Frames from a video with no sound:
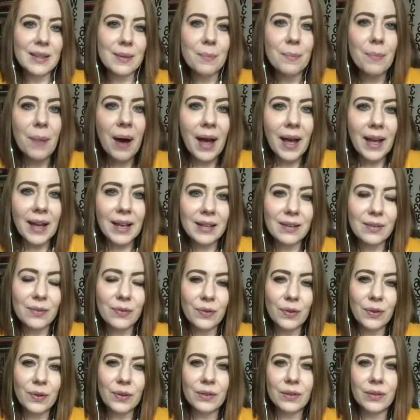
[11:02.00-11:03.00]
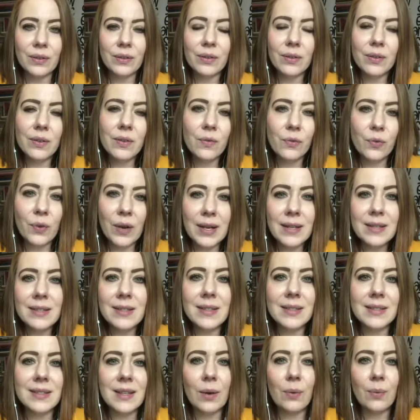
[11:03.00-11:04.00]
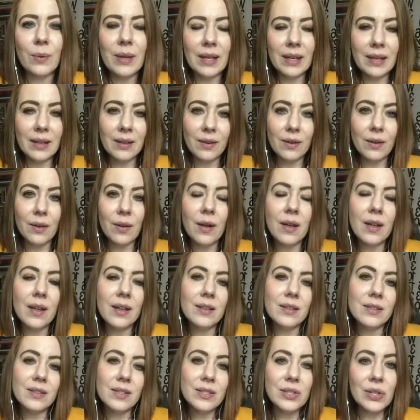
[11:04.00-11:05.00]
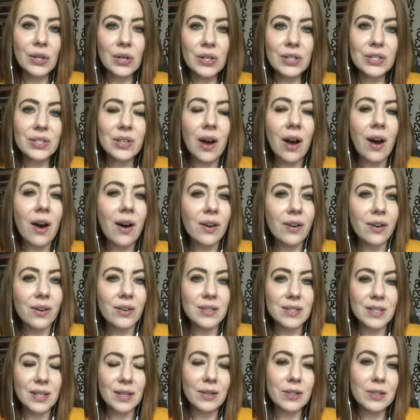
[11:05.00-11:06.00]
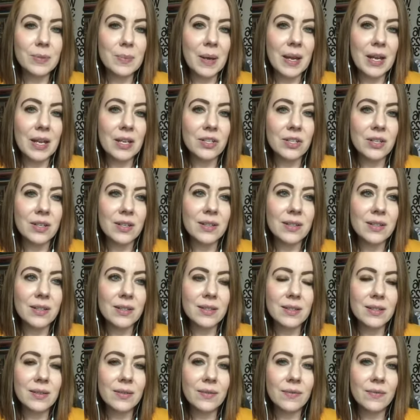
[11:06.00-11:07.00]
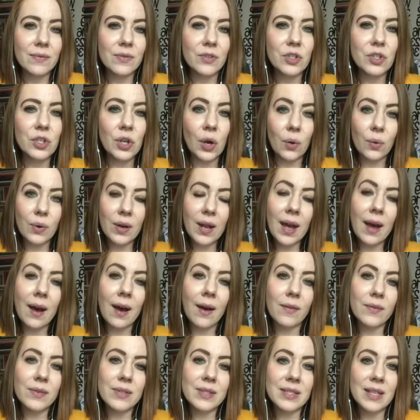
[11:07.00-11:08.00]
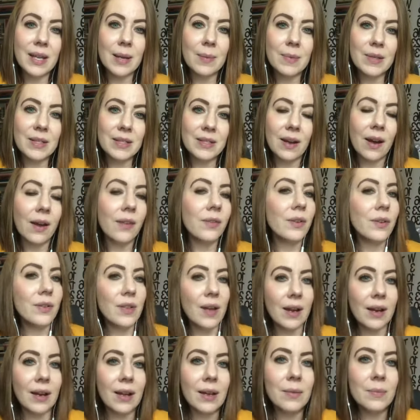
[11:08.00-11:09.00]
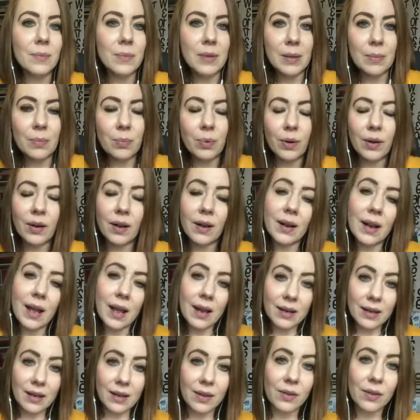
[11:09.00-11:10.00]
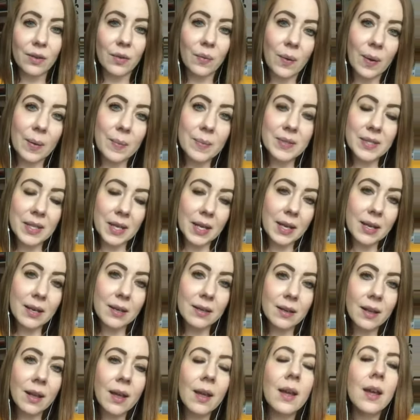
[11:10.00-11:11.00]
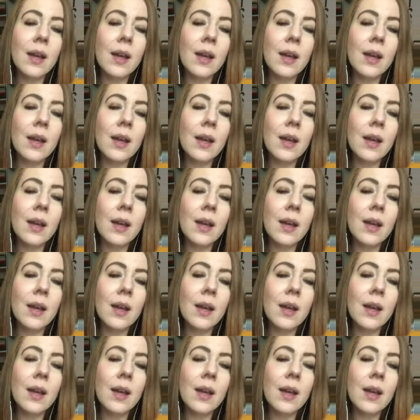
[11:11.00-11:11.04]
mindful phrases that we can insert on our sales pages. Don't have statements on there that can be put on any other website.